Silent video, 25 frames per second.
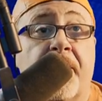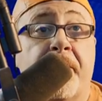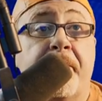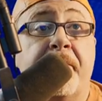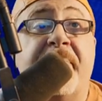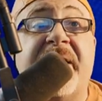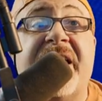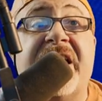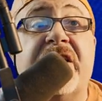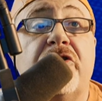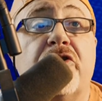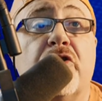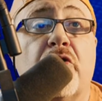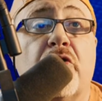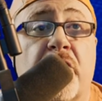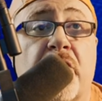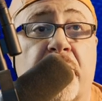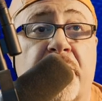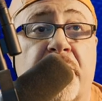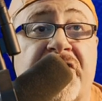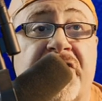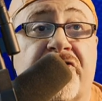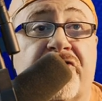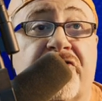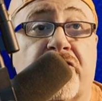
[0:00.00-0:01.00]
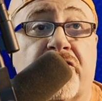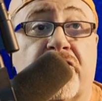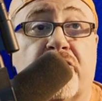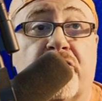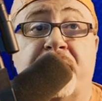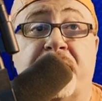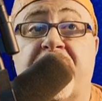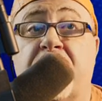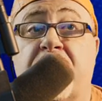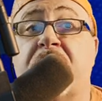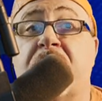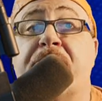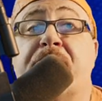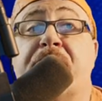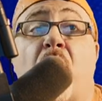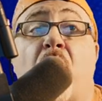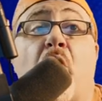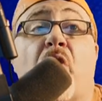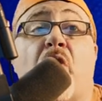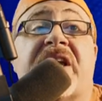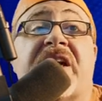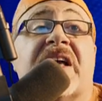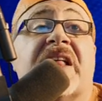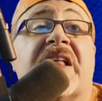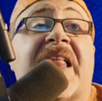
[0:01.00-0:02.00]
Been doing research, been
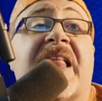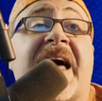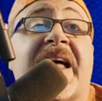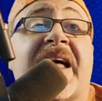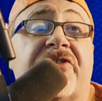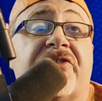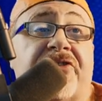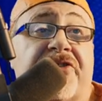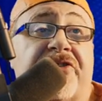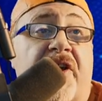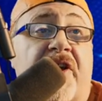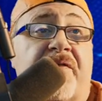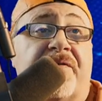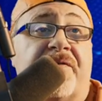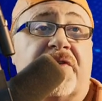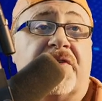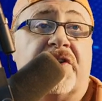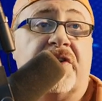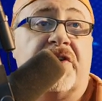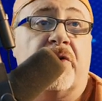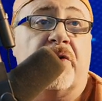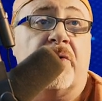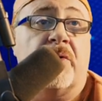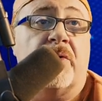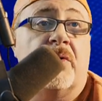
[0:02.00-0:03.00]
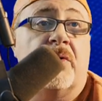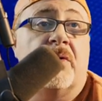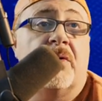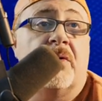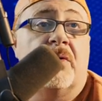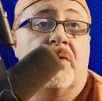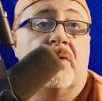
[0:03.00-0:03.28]
reporting a lot of stuff to you.